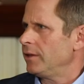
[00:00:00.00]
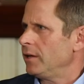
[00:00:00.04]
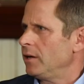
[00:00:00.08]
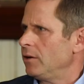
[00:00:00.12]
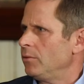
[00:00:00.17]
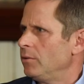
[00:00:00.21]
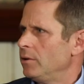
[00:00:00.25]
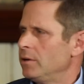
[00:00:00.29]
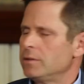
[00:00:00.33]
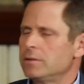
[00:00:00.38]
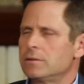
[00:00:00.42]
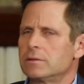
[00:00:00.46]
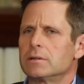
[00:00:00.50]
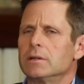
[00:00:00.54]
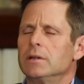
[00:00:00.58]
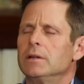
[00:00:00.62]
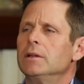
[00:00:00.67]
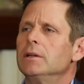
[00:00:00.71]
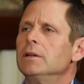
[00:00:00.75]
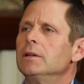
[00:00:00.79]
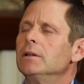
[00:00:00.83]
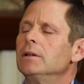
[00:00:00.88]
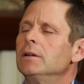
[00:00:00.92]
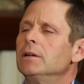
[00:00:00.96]
that was.
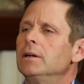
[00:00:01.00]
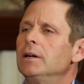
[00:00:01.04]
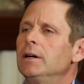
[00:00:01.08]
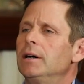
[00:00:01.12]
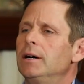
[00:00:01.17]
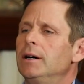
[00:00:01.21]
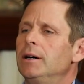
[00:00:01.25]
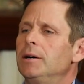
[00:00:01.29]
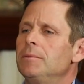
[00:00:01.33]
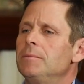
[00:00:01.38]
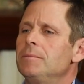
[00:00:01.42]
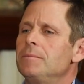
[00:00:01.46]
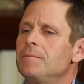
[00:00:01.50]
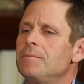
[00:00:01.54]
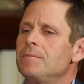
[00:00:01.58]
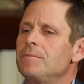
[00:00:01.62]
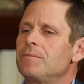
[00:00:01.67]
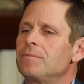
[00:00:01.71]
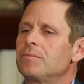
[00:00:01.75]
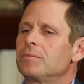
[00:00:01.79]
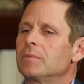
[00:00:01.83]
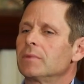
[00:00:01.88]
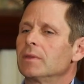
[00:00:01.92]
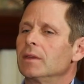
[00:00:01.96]
Um,
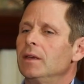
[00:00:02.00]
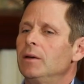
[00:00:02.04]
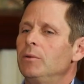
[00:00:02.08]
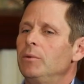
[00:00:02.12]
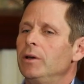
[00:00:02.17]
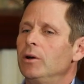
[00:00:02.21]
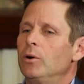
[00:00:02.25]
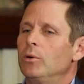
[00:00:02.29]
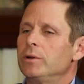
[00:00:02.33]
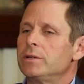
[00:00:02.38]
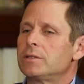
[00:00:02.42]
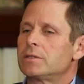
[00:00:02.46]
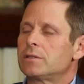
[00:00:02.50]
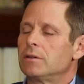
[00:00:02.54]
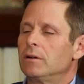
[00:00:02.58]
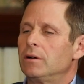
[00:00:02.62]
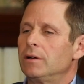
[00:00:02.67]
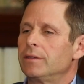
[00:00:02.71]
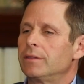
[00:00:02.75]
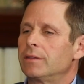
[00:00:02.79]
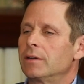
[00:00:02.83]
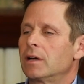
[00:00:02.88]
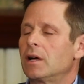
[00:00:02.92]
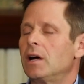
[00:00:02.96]
and we always
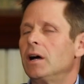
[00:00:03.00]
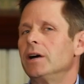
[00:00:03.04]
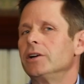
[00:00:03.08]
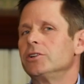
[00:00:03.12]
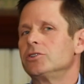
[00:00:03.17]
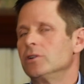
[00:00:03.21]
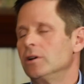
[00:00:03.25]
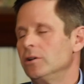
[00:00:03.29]
thought the con-